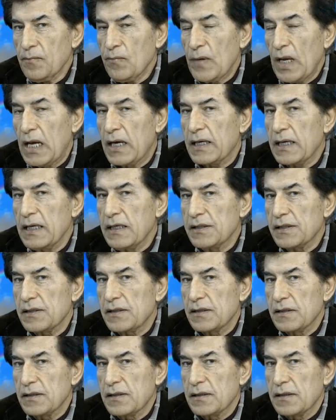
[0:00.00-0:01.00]
Again,
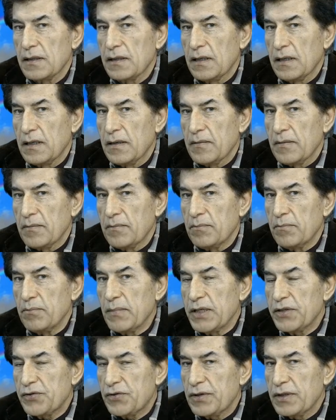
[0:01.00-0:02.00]

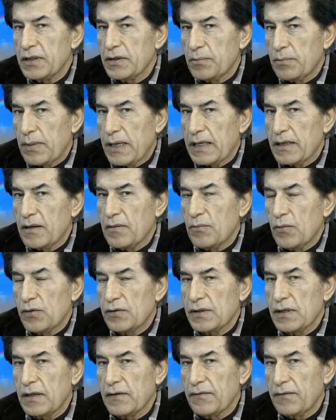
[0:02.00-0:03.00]
measure it by the
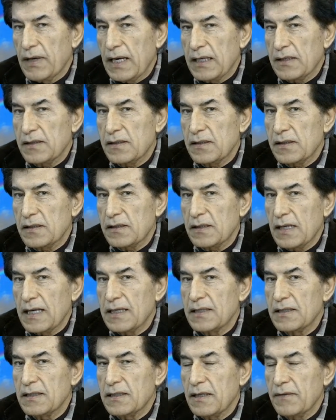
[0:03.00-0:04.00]
most advanced
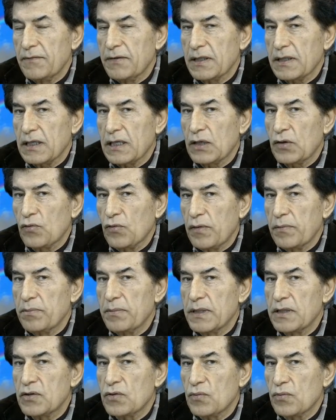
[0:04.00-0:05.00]
scientific
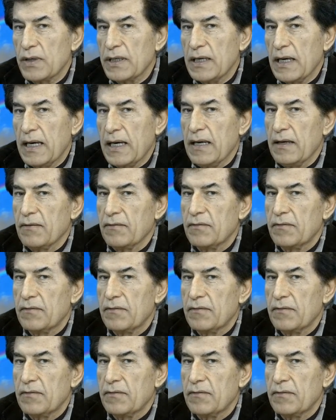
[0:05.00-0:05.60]
equipment we have.